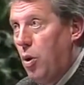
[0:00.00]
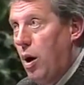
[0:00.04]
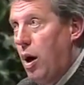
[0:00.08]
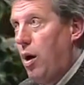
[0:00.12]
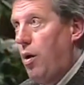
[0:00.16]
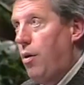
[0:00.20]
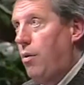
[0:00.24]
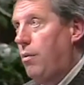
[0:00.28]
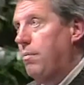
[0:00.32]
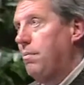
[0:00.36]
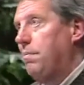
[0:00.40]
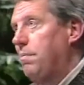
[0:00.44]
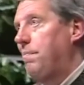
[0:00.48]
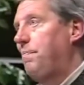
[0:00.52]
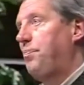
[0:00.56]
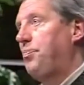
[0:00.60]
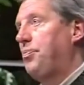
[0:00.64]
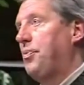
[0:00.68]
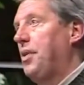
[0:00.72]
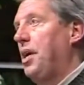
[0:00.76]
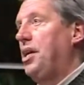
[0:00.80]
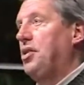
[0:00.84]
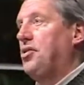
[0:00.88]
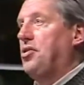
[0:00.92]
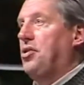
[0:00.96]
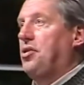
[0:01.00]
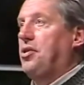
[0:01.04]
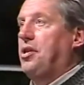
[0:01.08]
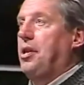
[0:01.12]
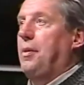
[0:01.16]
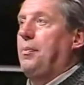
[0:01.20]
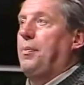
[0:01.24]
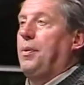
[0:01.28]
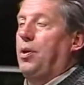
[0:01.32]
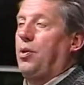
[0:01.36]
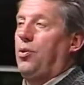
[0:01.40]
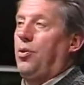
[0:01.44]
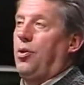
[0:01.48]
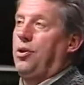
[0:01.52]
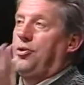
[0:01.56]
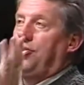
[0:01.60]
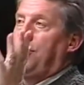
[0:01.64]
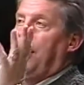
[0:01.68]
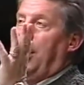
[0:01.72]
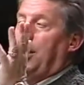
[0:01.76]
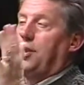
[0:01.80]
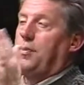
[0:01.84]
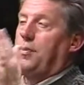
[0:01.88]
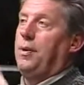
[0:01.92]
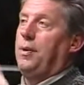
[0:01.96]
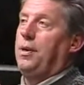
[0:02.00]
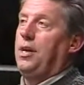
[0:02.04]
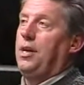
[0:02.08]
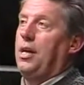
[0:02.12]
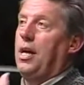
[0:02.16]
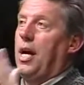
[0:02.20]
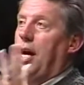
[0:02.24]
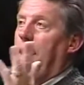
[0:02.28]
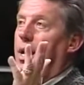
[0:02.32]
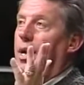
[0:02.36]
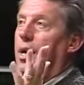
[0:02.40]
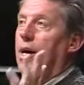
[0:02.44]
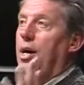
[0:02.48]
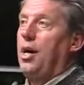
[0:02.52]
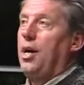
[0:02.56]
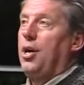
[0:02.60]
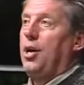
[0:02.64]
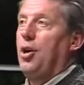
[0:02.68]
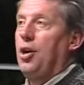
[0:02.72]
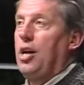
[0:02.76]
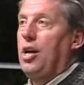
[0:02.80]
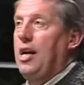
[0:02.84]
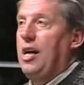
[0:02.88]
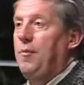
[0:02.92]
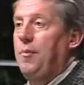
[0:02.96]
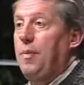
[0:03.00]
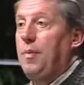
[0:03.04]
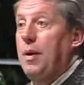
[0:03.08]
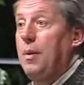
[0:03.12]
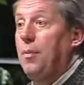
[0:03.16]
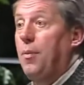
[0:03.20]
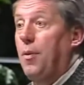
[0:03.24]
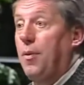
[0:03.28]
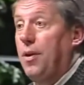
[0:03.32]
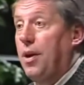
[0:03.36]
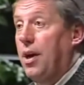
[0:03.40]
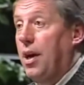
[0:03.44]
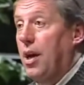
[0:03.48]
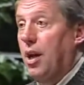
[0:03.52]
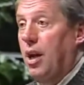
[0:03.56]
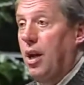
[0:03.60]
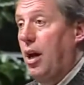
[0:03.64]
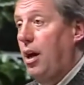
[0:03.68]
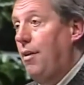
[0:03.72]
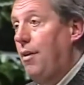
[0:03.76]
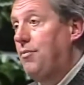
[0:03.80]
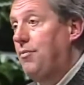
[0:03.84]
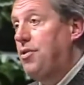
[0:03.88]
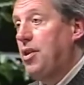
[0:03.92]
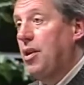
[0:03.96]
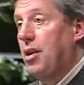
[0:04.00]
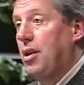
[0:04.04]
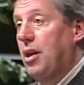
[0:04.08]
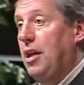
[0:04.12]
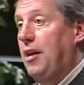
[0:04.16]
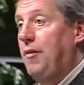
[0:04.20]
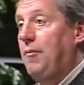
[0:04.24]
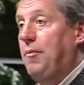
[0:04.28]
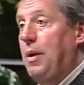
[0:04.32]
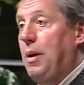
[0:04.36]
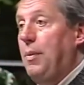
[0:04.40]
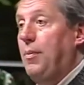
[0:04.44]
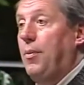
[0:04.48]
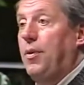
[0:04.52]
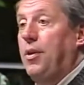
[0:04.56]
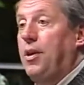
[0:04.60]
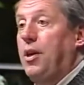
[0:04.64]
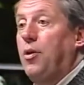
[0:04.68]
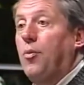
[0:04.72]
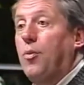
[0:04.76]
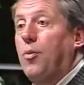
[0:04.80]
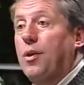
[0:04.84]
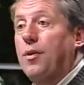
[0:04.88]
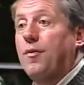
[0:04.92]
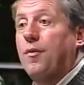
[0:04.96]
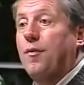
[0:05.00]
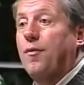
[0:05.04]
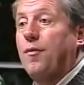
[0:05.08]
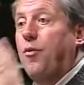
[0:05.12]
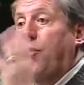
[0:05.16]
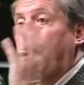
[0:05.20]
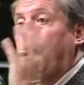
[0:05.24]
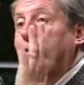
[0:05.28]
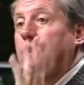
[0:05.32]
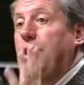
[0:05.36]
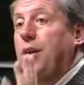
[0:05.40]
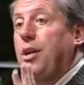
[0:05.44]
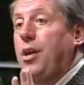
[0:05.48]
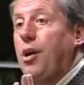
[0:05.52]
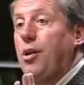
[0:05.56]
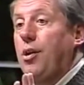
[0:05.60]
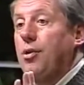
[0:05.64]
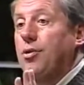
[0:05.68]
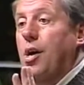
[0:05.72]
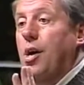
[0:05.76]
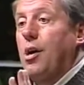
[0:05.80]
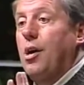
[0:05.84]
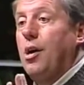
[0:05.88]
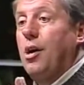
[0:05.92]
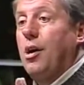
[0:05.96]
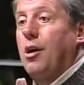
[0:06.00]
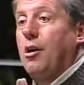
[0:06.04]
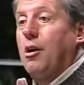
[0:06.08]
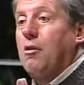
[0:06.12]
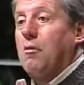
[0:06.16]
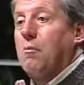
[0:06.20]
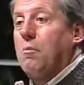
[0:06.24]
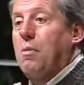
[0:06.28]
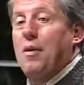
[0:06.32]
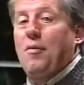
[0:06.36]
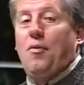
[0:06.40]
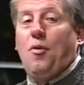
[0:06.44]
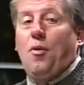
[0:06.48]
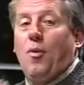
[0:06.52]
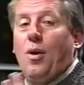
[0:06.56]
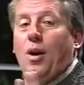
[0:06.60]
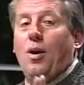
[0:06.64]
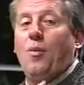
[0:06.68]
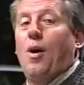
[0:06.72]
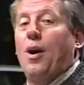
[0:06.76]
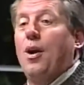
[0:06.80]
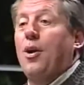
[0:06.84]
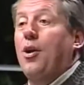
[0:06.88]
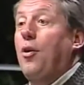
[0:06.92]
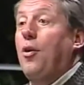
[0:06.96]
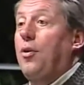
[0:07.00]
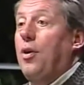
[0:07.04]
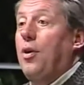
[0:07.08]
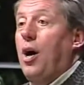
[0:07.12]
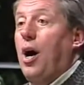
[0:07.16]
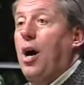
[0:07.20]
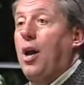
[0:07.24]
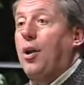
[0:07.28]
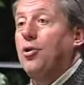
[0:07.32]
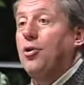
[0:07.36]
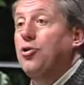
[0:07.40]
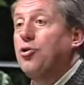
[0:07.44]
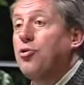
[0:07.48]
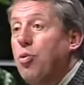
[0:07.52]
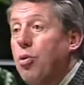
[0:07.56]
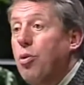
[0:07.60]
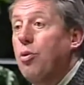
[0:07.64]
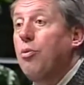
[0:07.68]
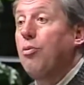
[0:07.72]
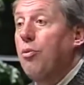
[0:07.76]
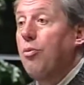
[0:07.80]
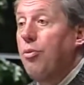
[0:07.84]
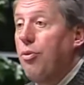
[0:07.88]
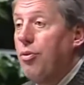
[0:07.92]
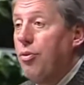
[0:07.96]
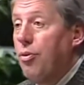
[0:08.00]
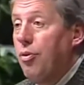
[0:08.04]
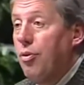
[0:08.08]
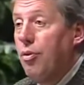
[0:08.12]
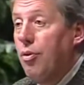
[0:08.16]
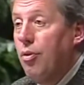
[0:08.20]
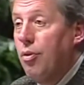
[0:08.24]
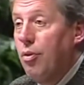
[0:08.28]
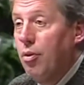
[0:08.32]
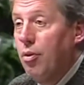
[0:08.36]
Well, it's a typical adjustment. You leave people that you loved, you leave people that you're with for 14 years. But if you really want to know the honest truth,